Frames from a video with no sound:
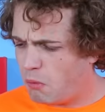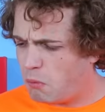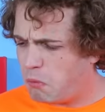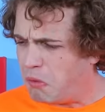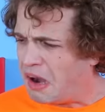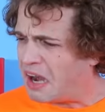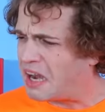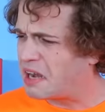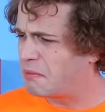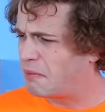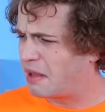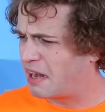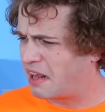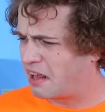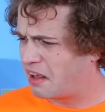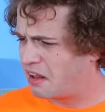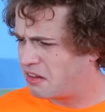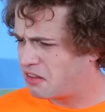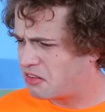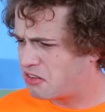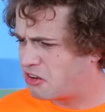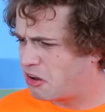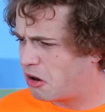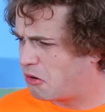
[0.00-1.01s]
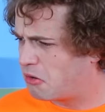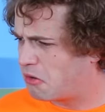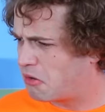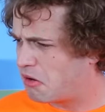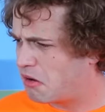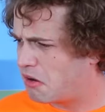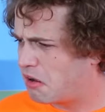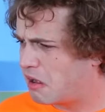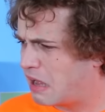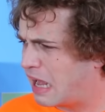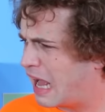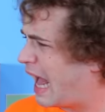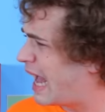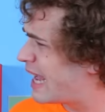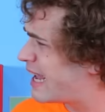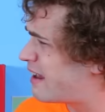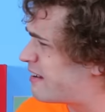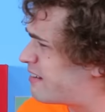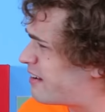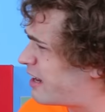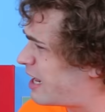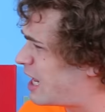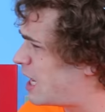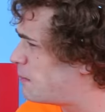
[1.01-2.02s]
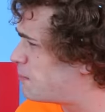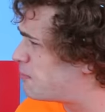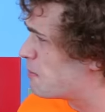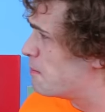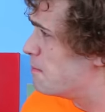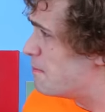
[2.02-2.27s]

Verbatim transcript: Wait a minute. So I get to keep the